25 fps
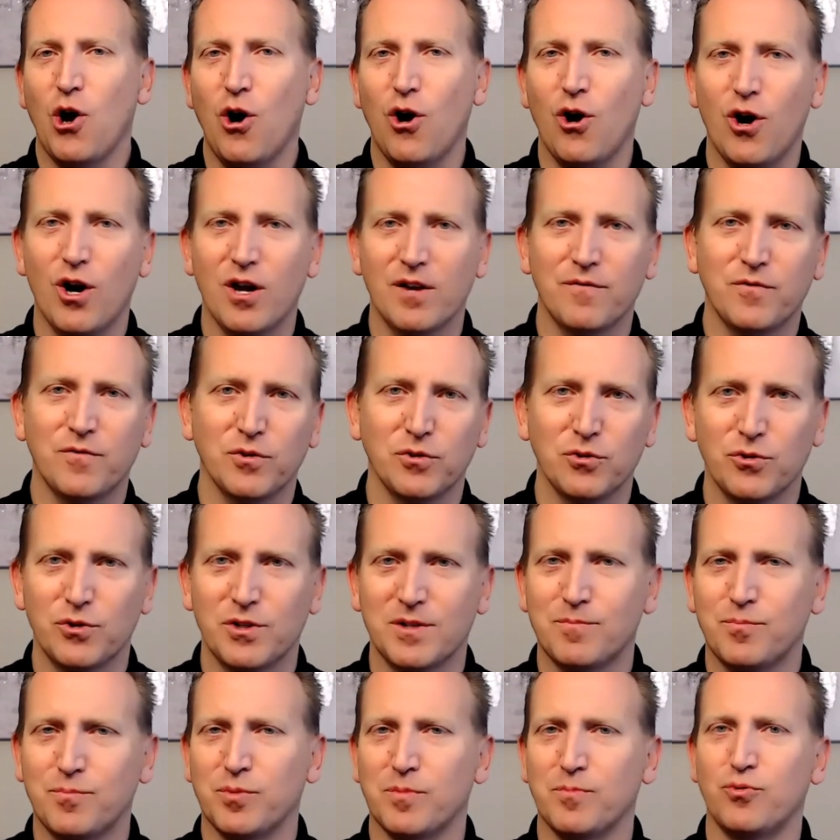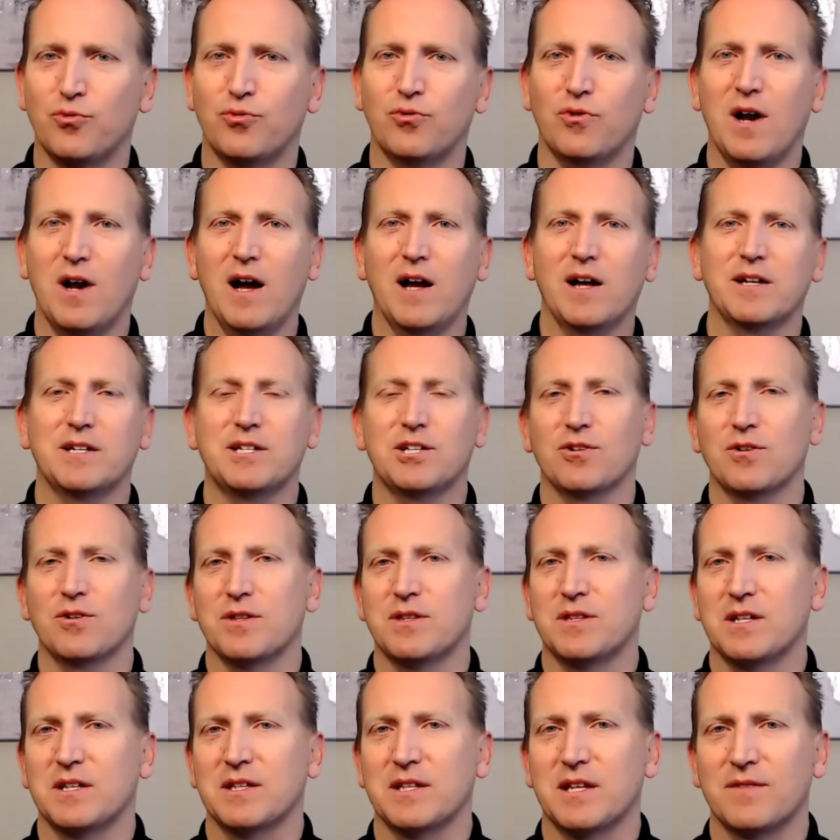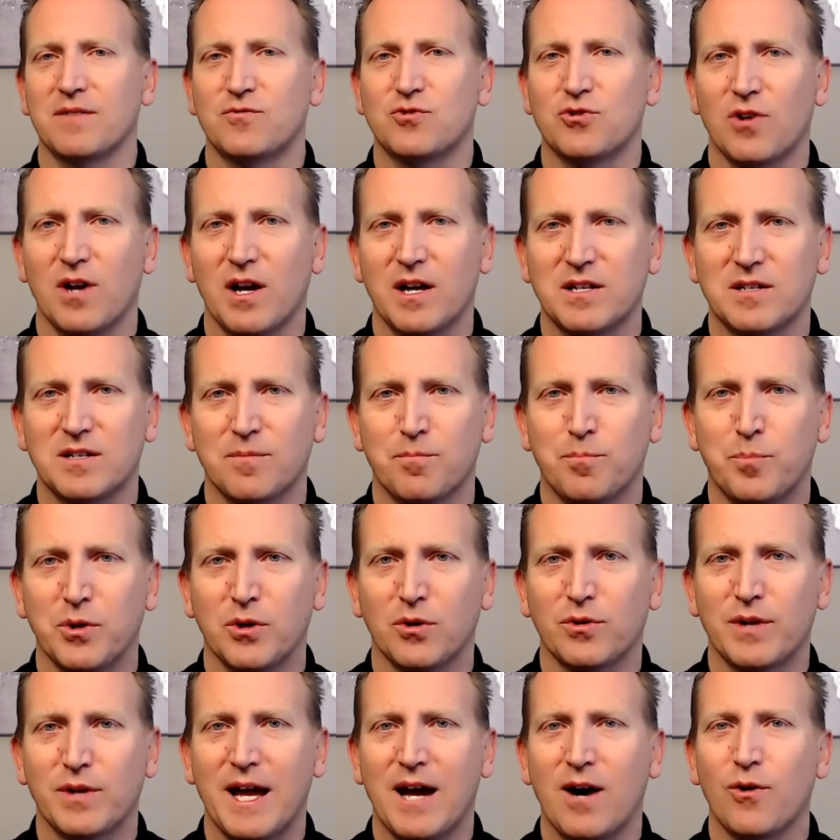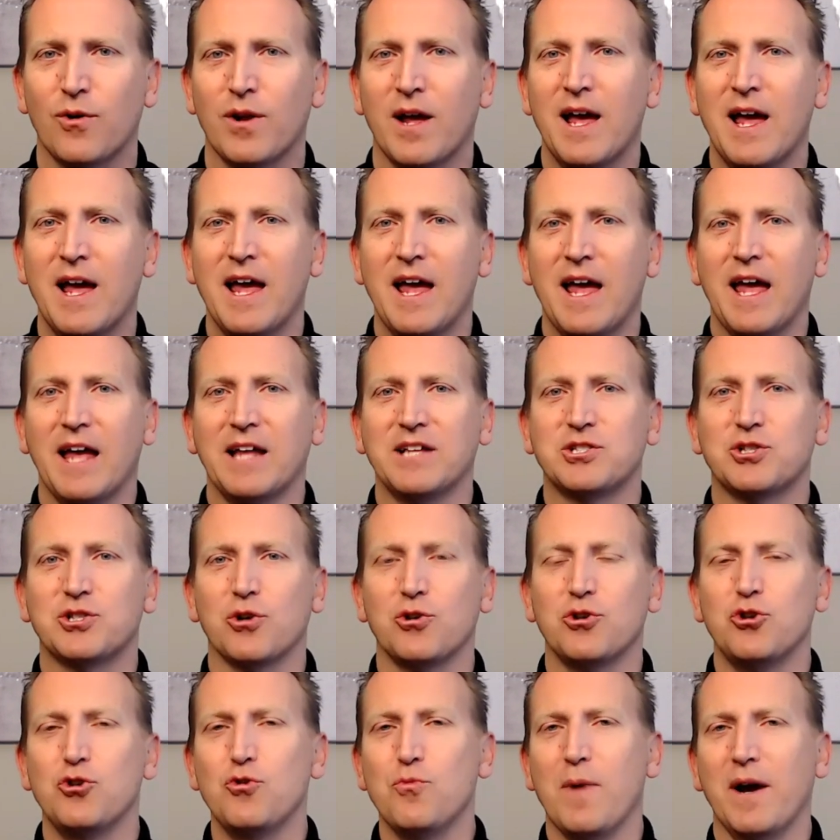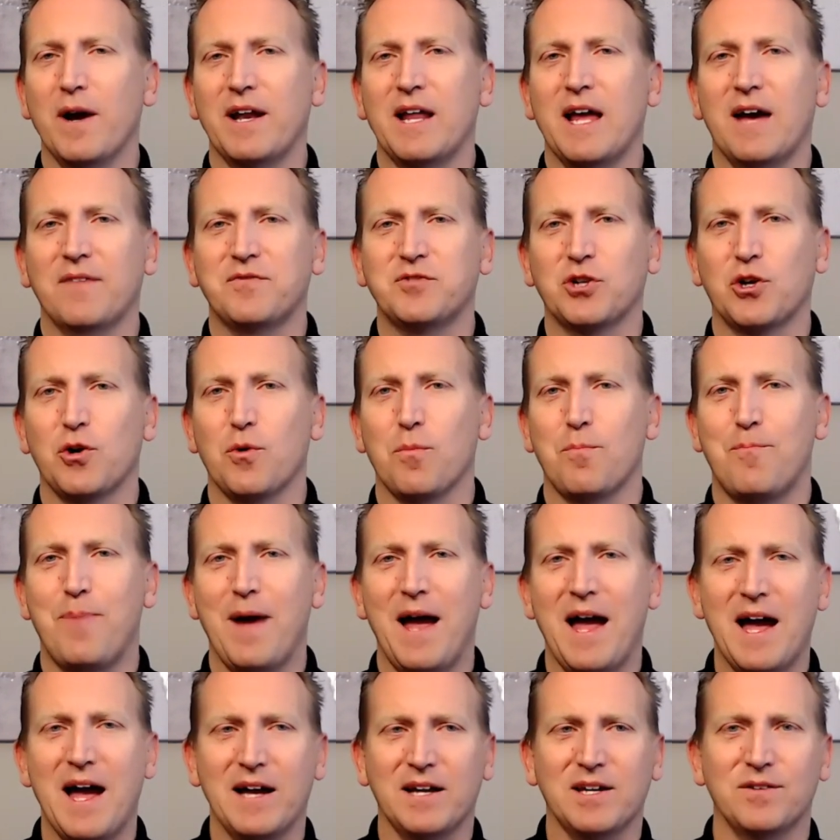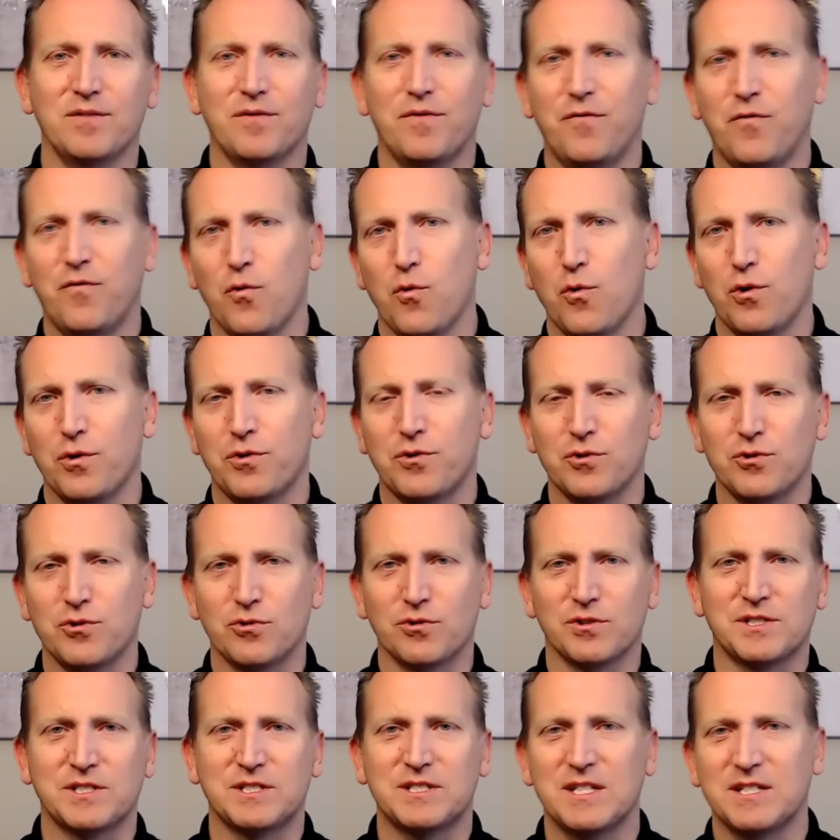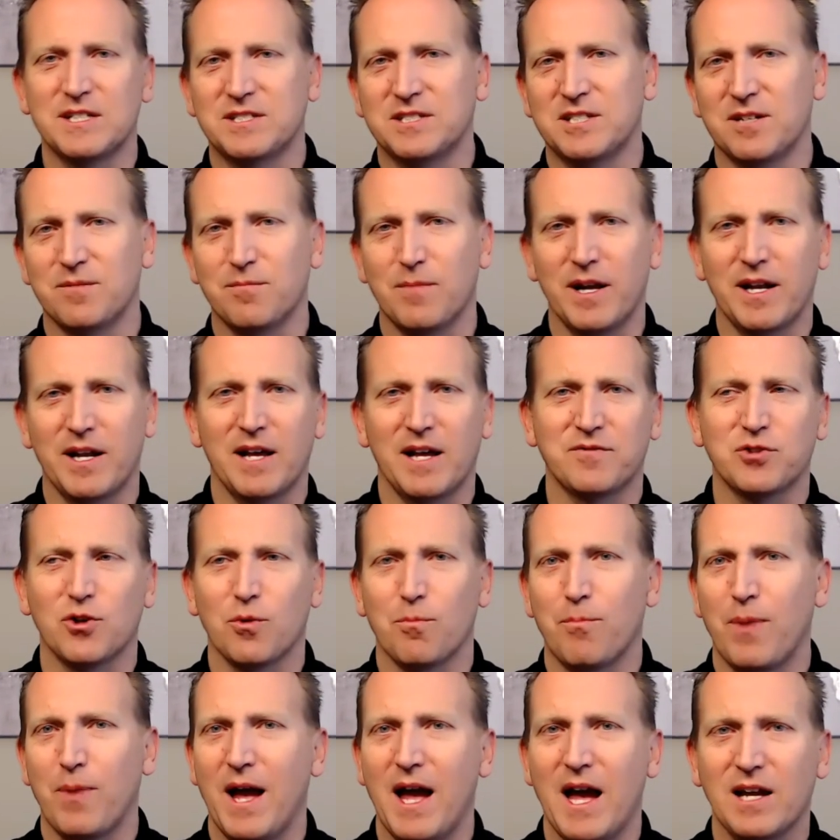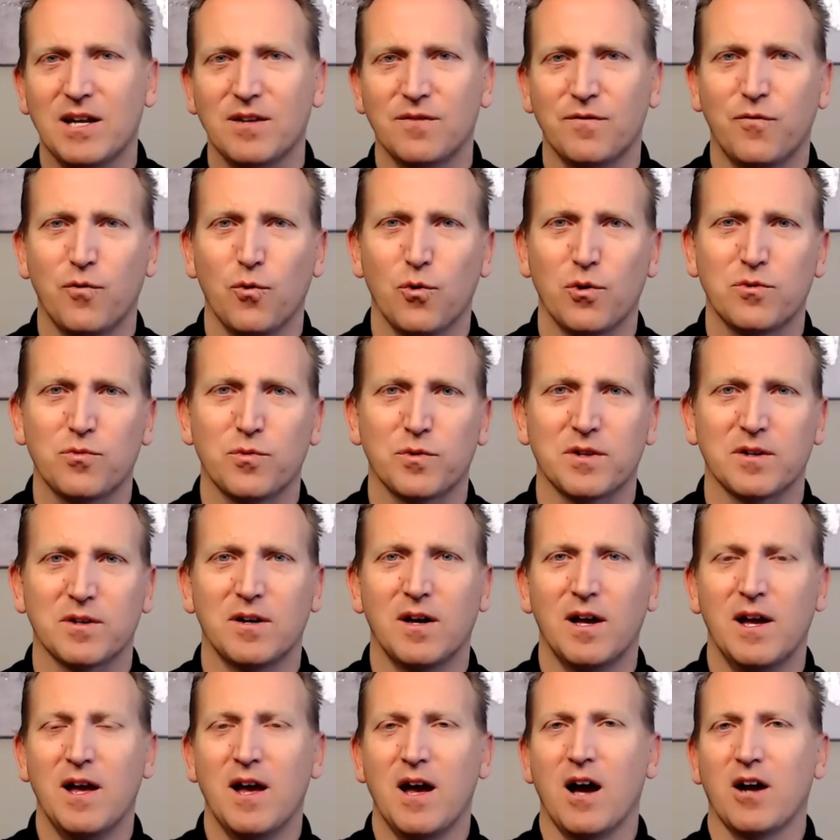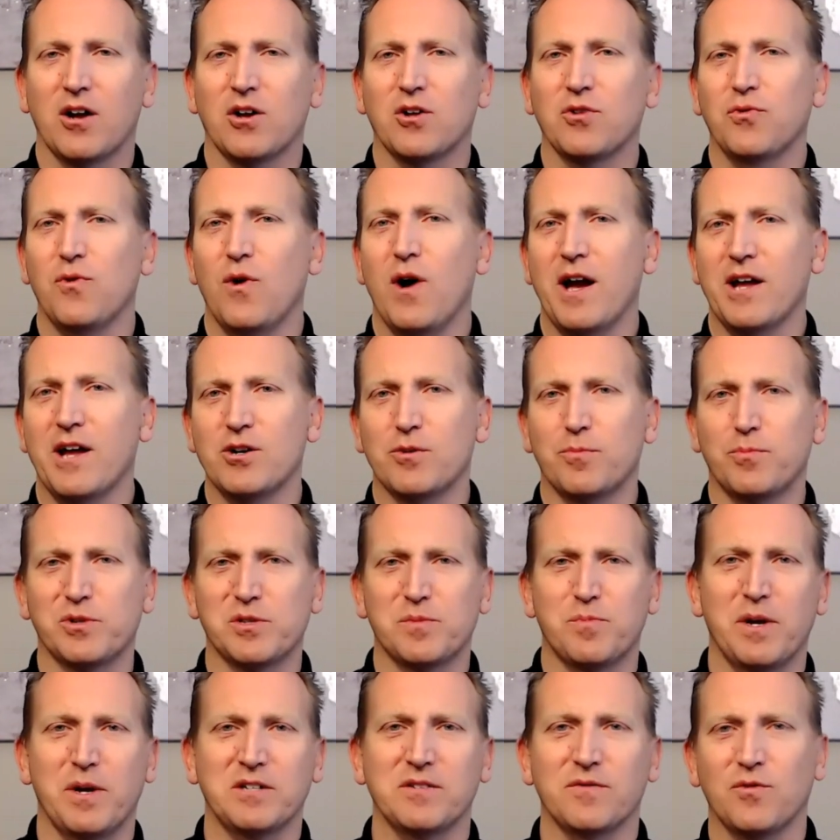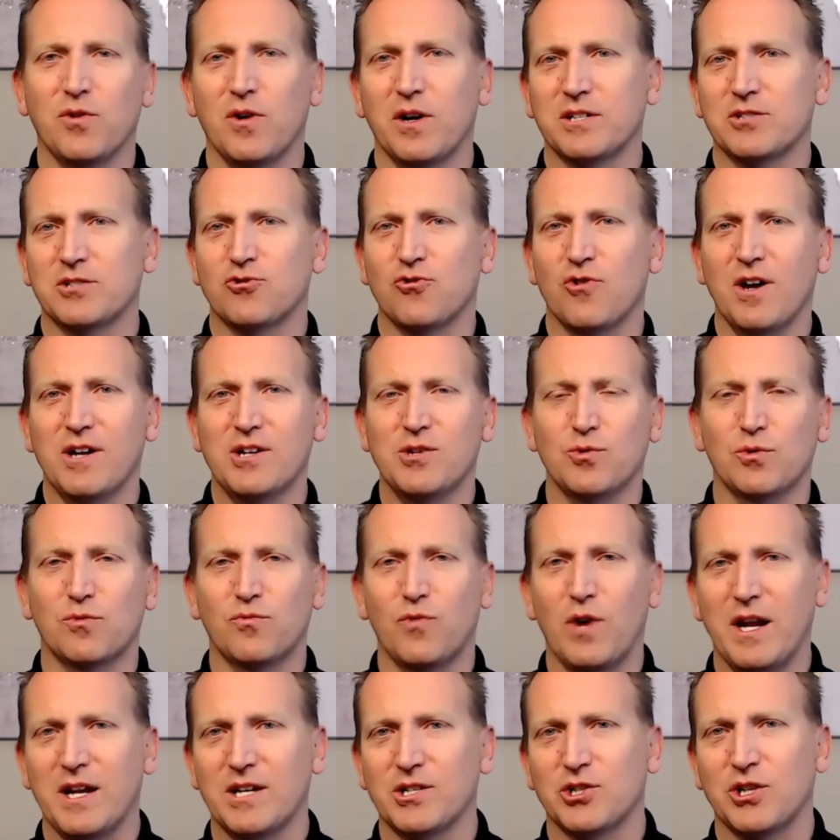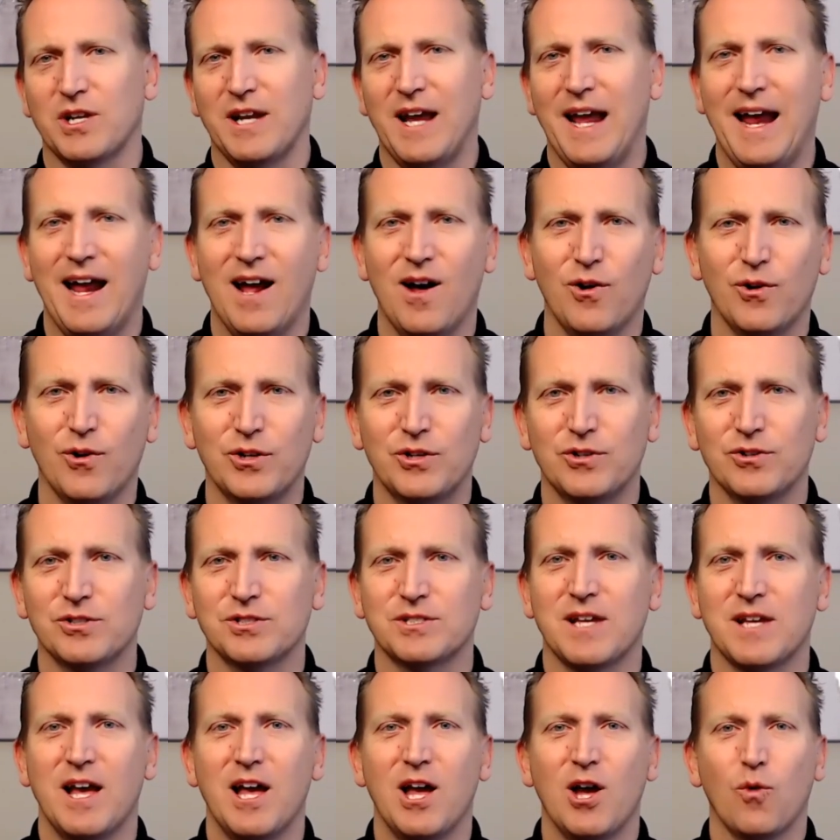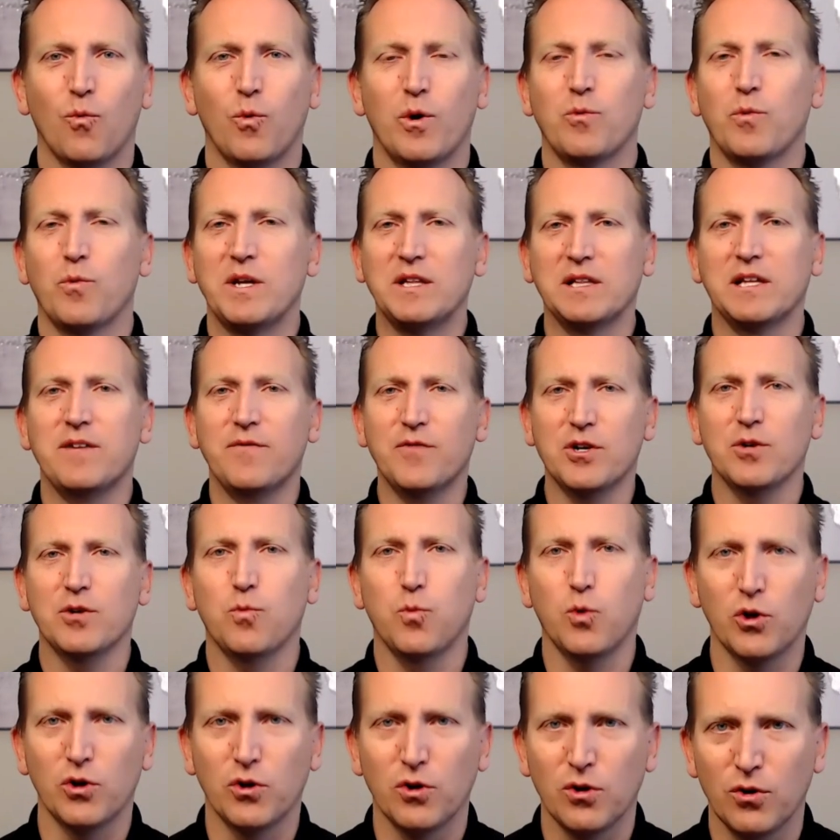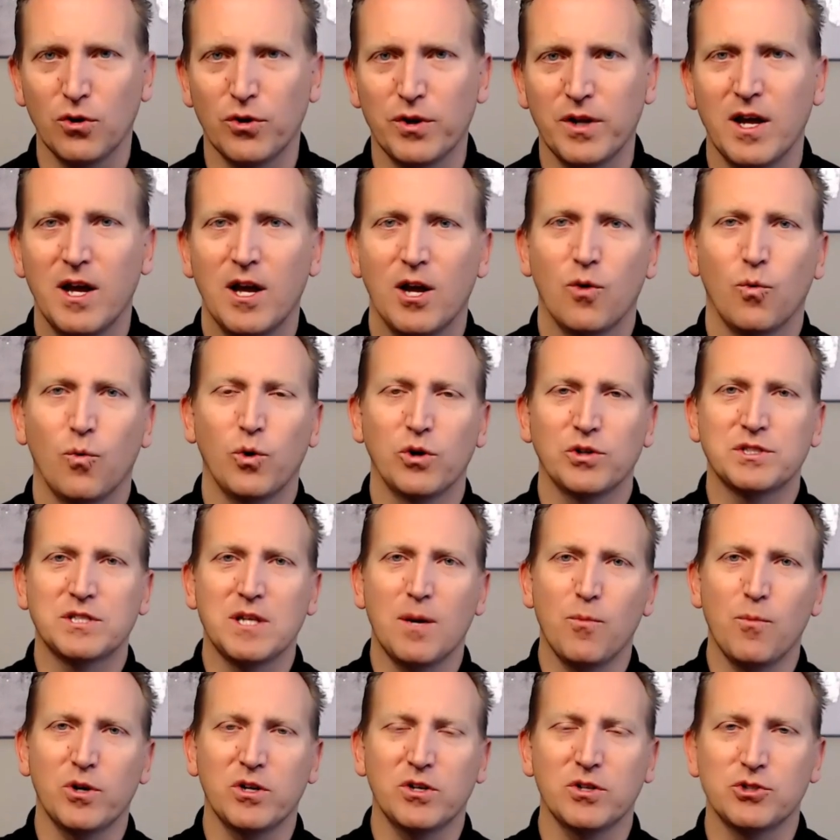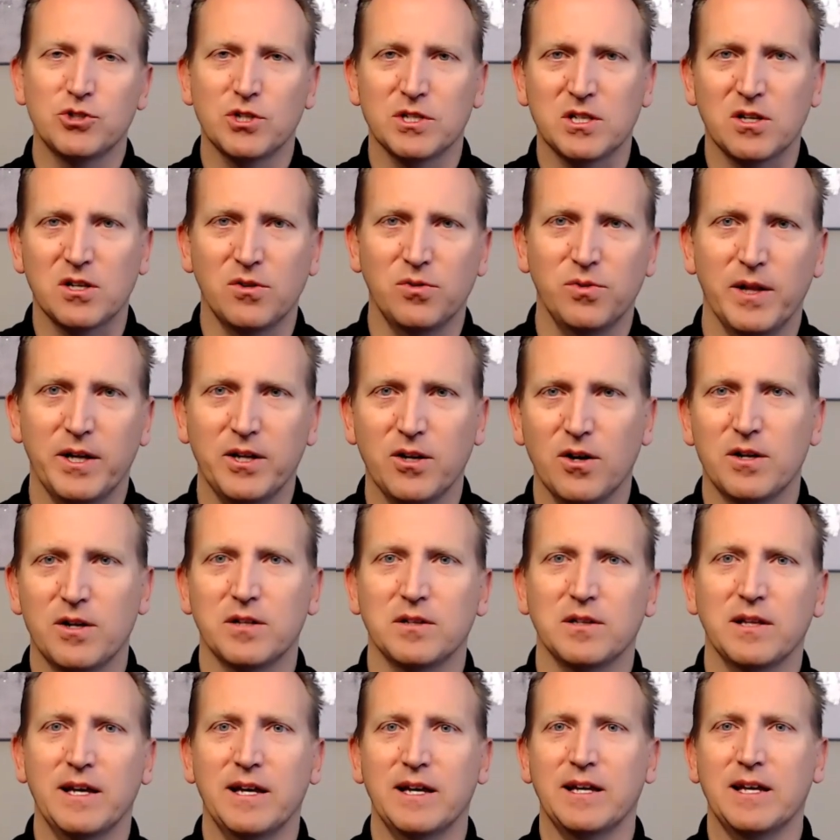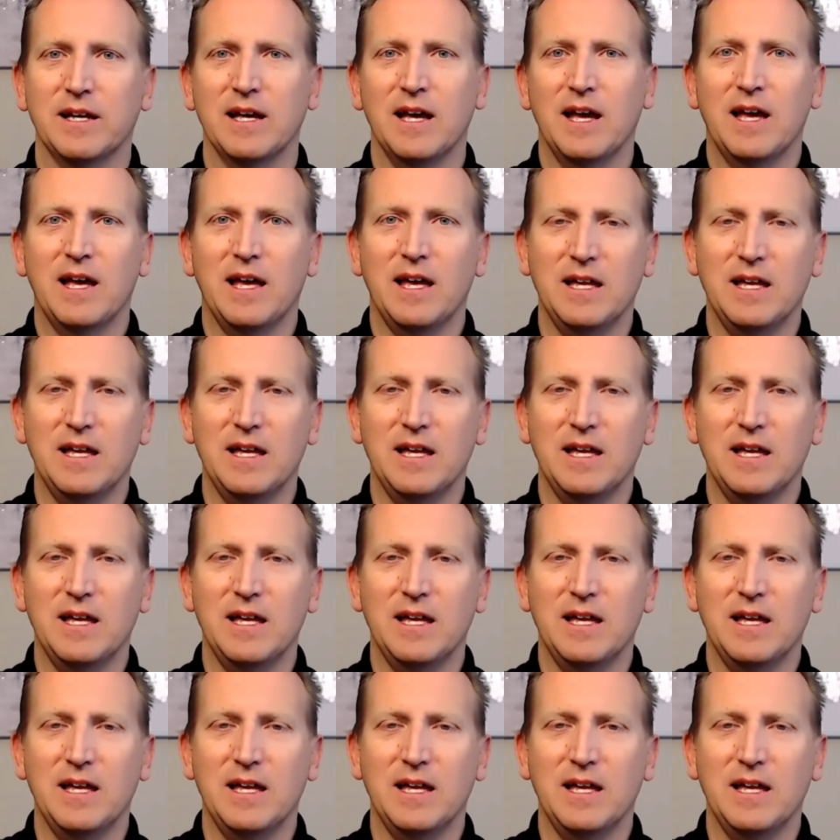convoluted proprietary thing they've tried to build out. And so you might have to go back and forth, or your assistant might have to go back and forth with a client or prospective client trying to arrange calendars, when we live in a world where someone could just click on a link,